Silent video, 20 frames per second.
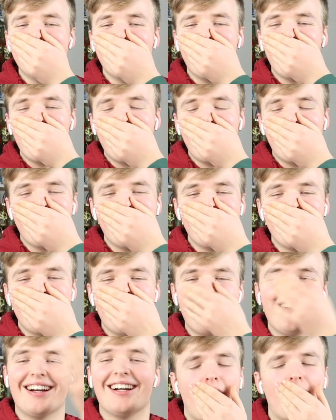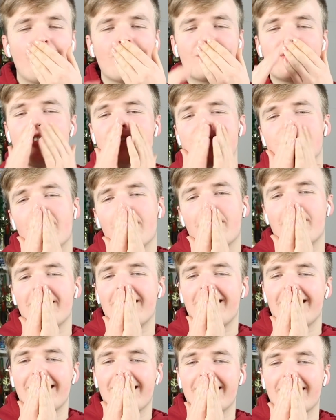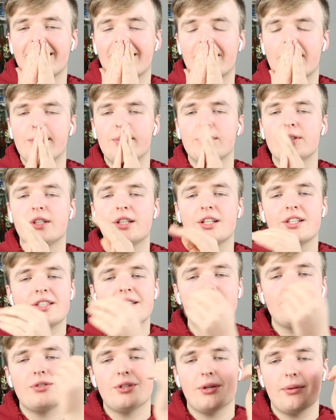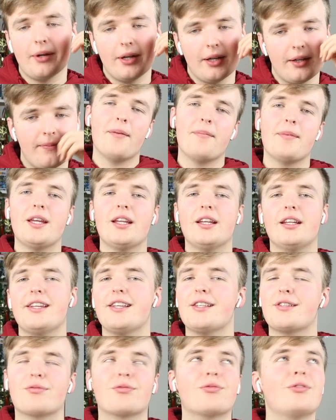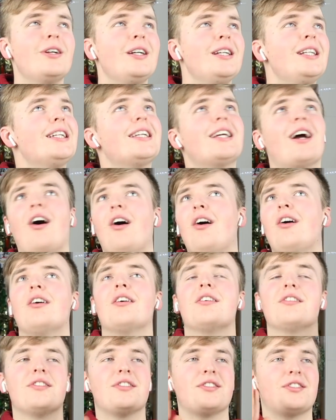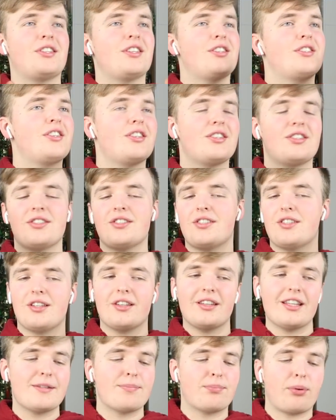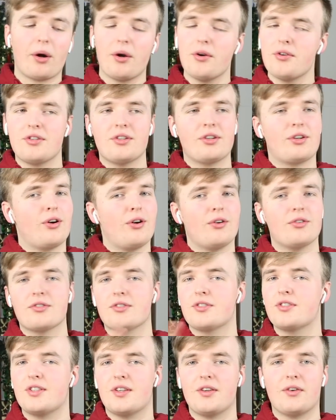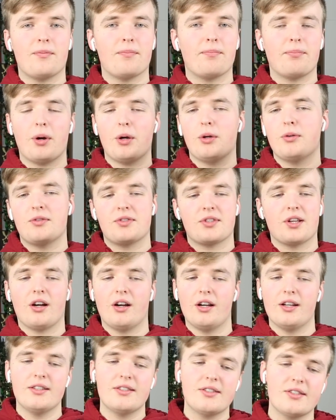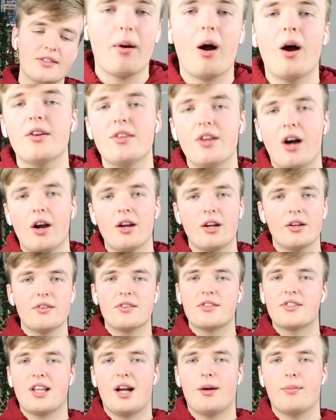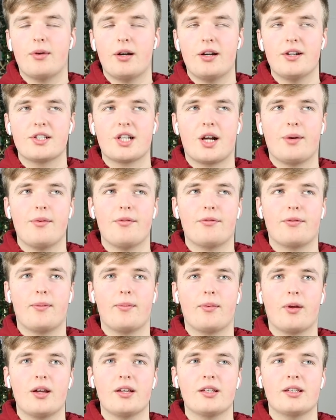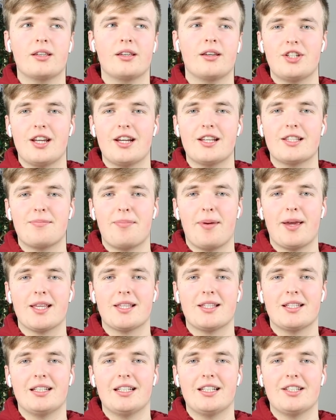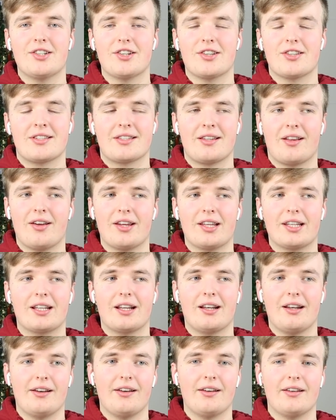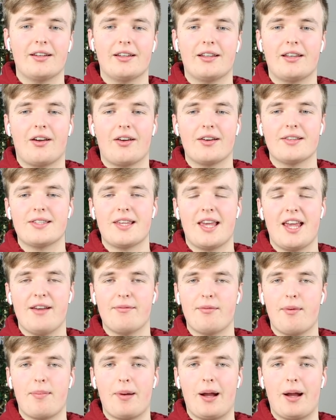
No. Oh, stop it. Come on, you can still do it. I mean, it's really hard to just. There's pros and cons on both sides. But I, I understand where he's coming from. Like, she has basically just, like, lied to him